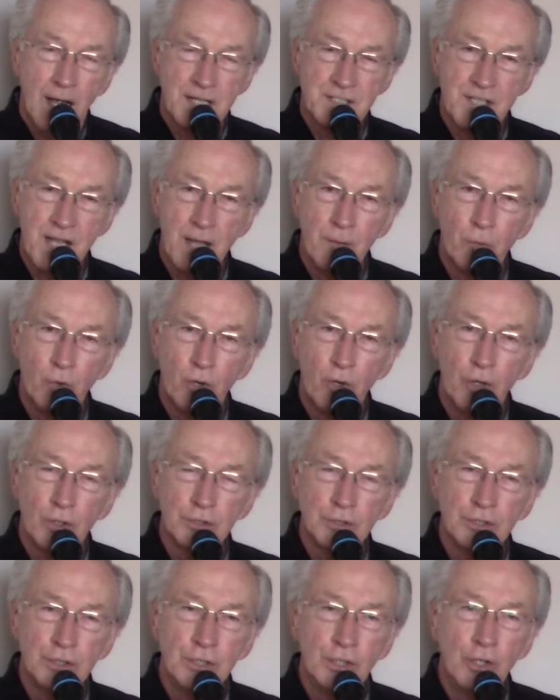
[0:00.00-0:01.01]
As I walk
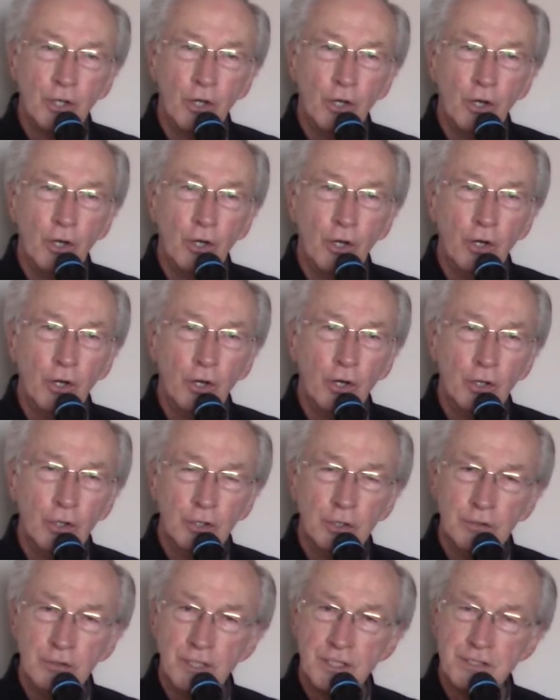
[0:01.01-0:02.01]

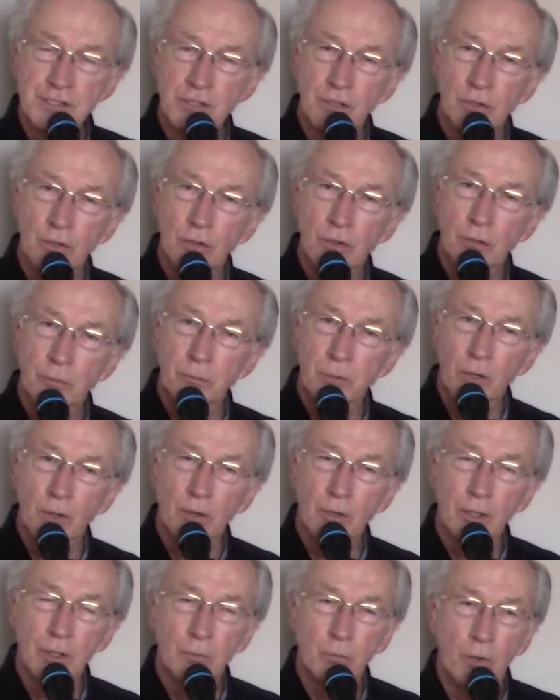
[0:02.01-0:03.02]
along this old
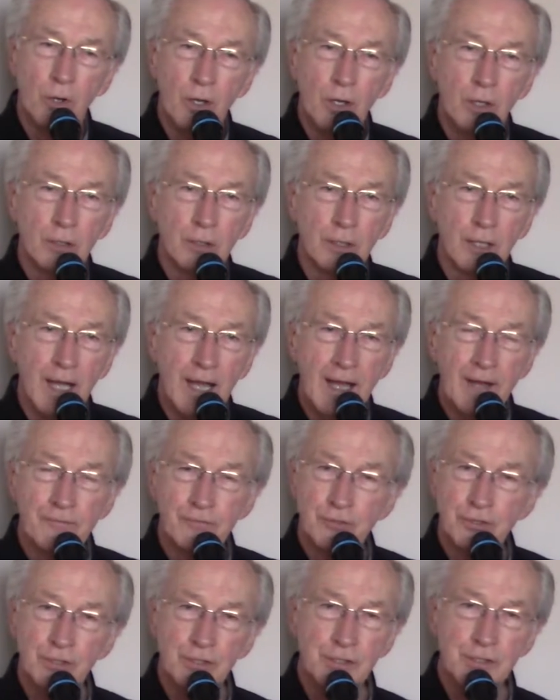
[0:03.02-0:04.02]
boardwalk
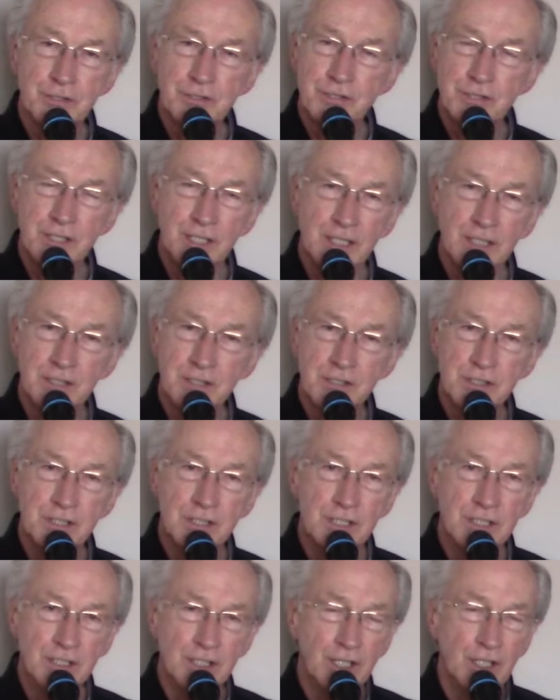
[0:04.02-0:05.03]
after 60
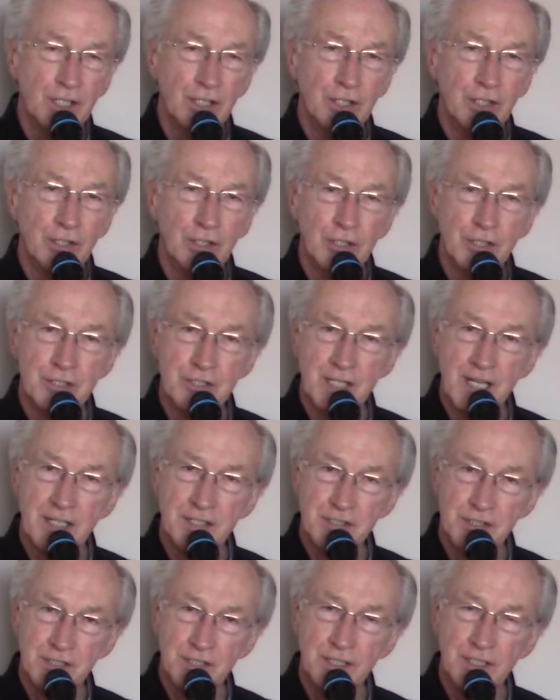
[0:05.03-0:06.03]
years at
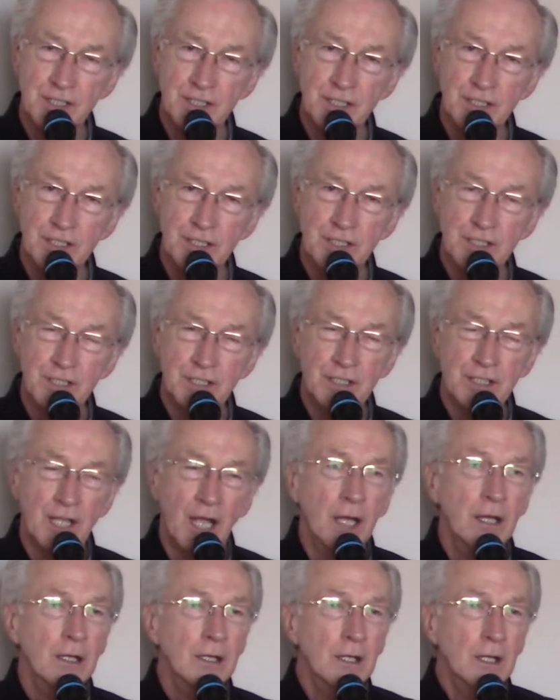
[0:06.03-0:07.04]
sea,
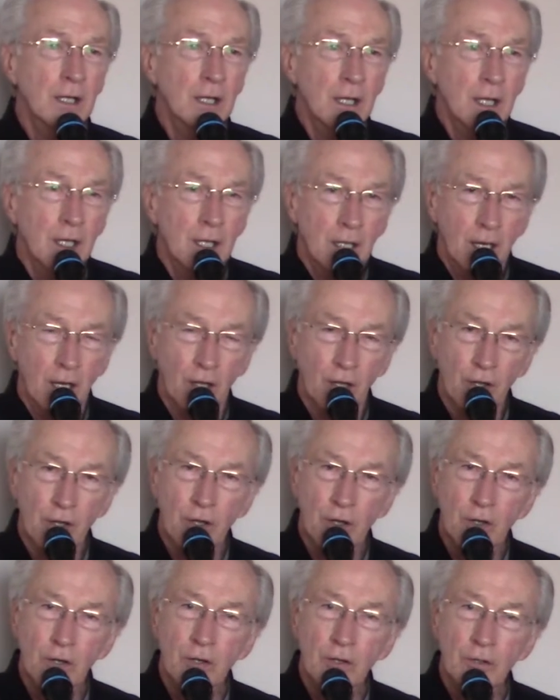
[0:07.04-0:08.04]

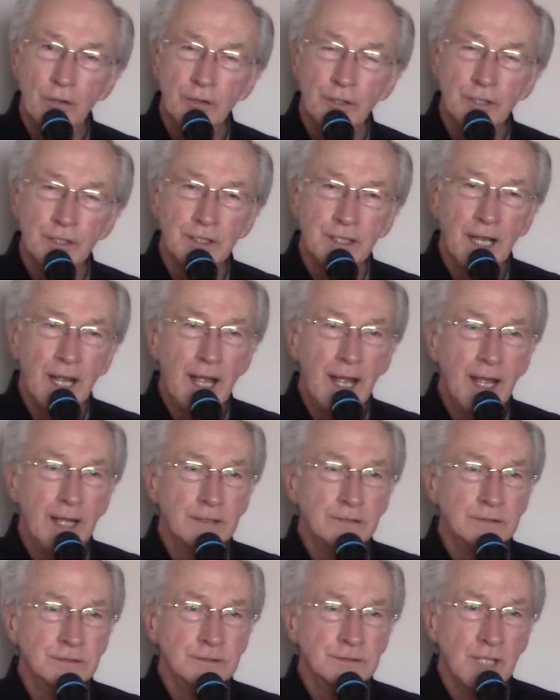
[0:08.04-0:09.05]
alone
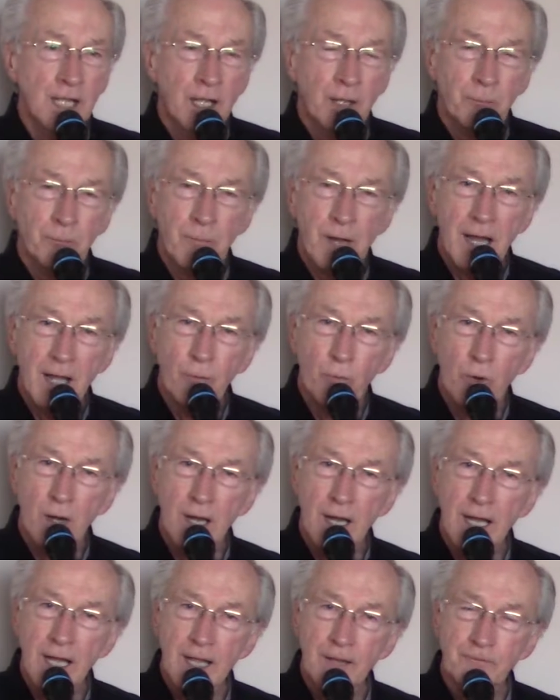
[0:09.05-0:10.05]
again, my
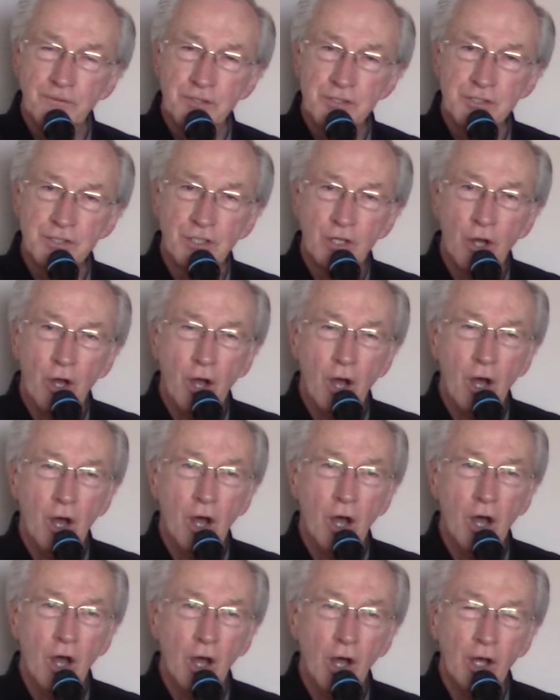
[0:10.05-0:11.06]
wife is
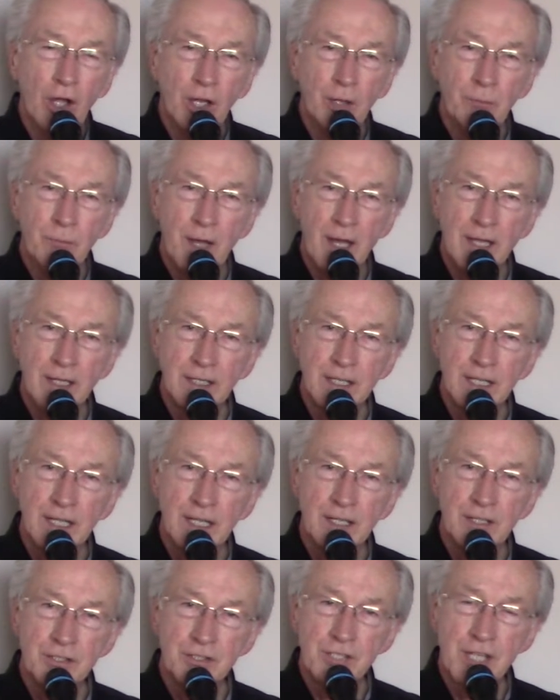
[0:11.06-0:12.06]
gone, my
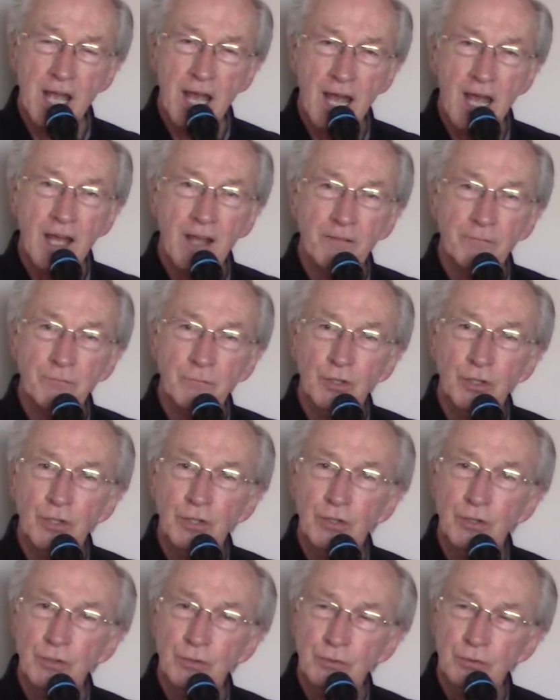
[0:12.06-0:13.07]
kids have
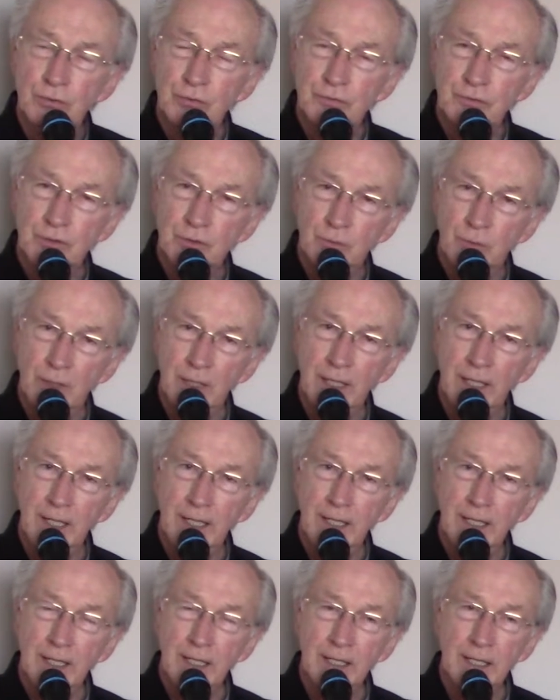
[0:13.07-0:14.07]
moved
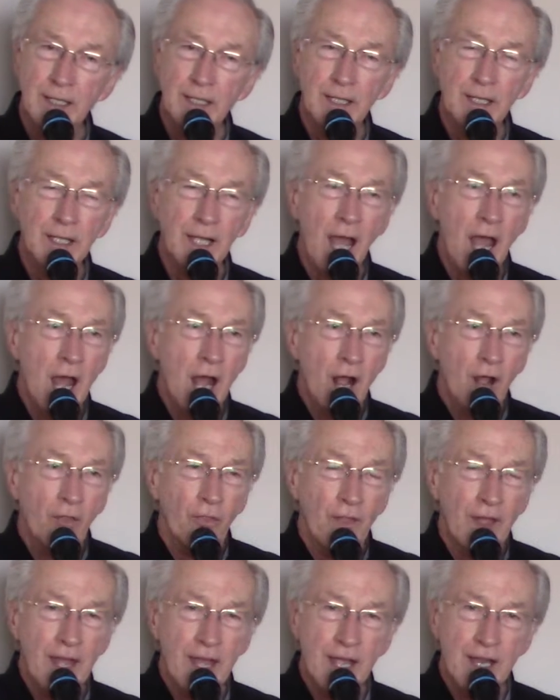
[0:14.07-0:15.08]
away.
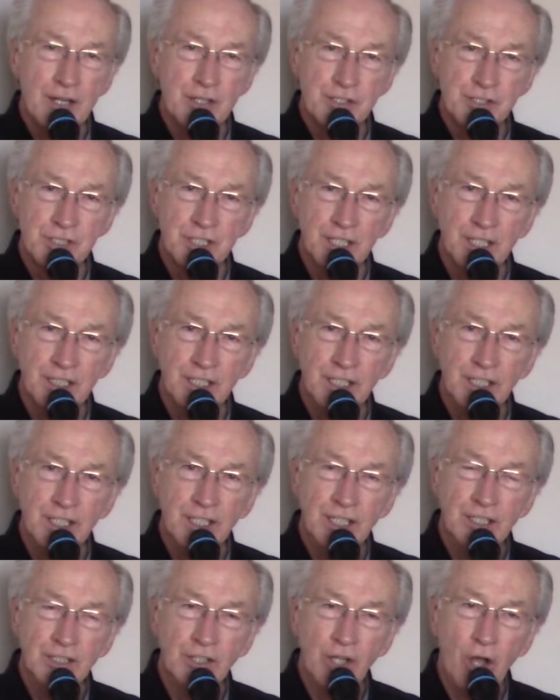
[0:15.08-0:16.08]
They're
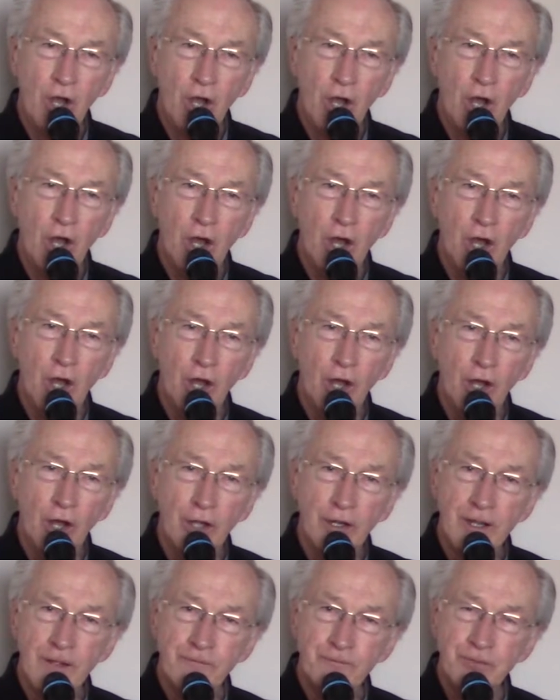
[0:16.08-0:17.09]
sitting
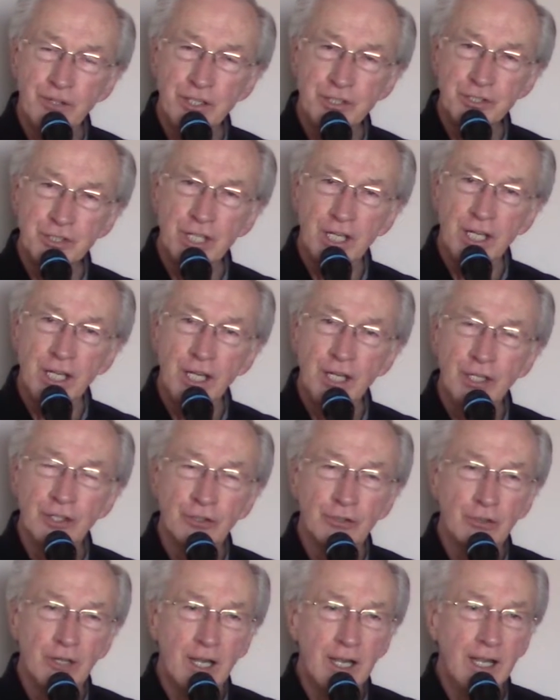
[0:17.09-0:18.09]
on a fishing
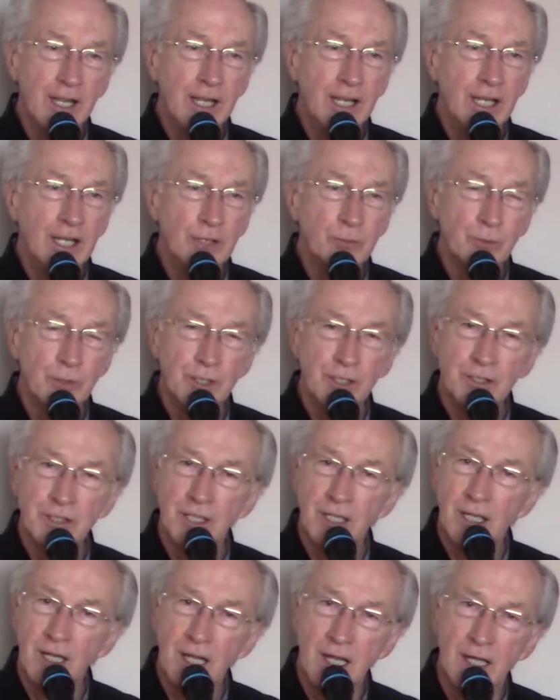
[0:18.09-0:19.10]
crane with
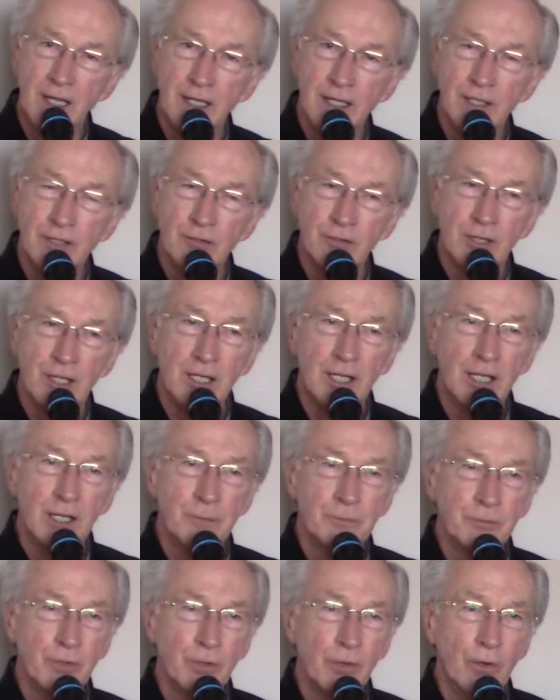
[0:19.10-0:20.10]
a line
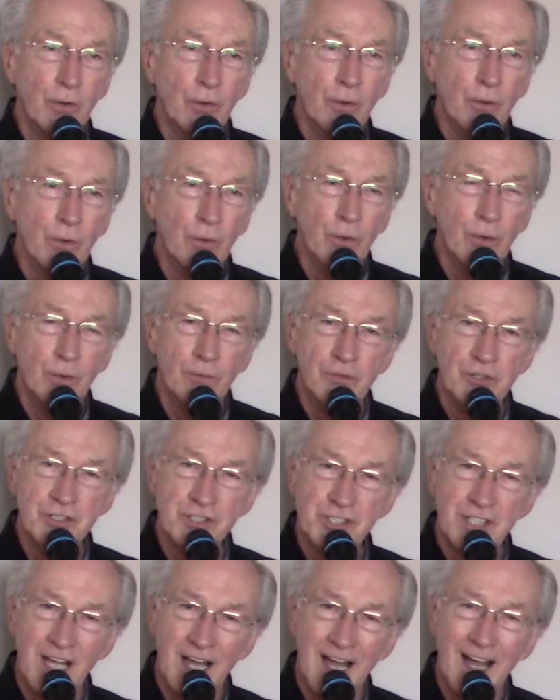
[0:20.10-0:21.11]
dropped
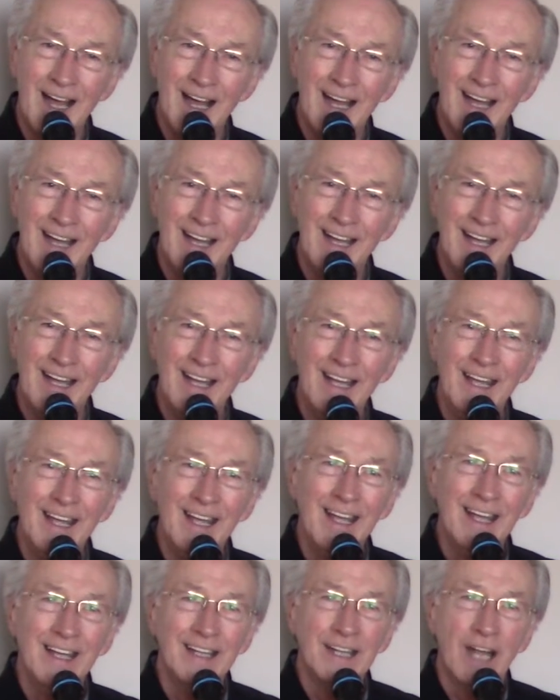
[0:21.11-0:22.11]

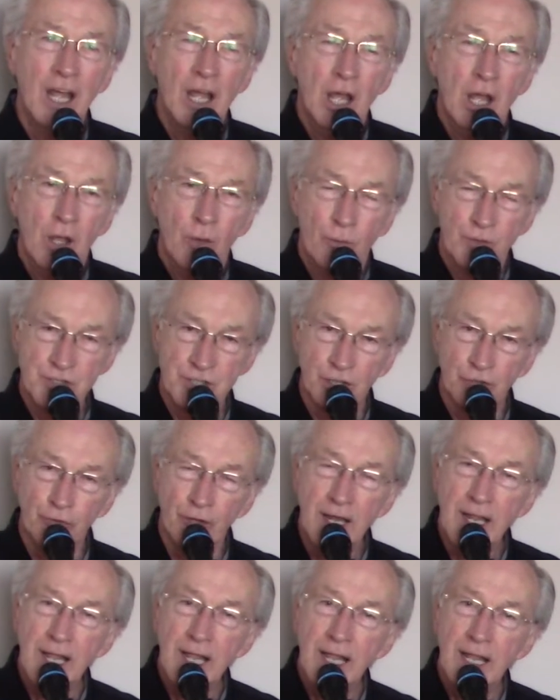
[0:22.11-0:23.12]
overside. It was a
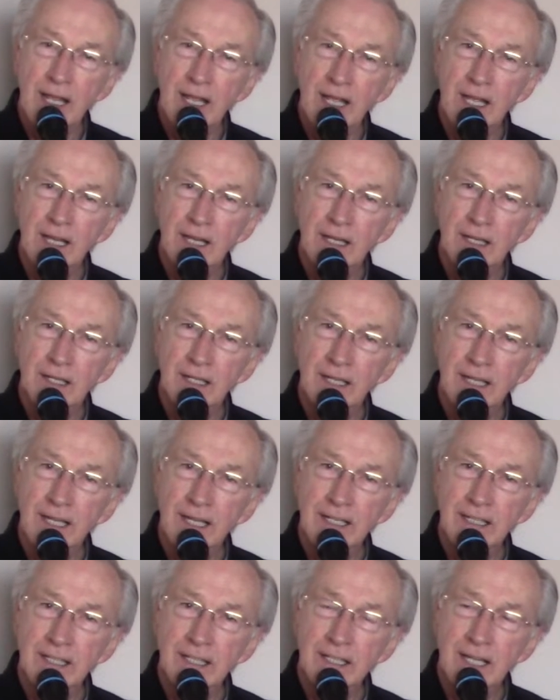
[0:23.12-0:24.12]
gray-haired
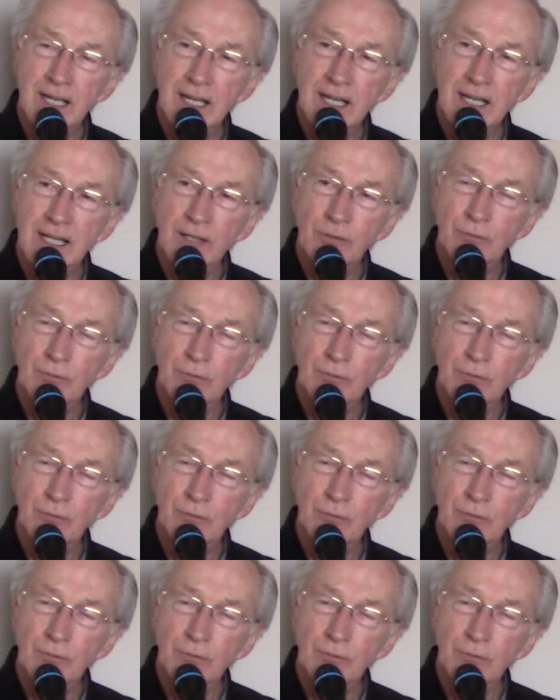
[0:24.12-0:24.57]
lady I